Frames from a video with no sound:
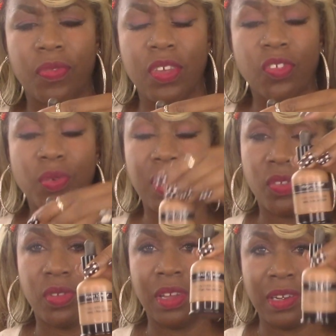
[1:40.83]
This one
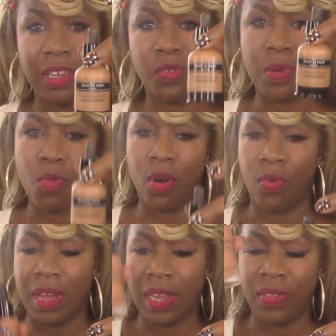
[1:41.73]
is a little bit more
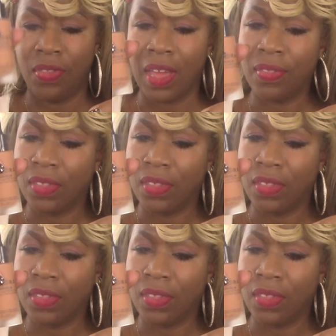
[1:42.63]
runny than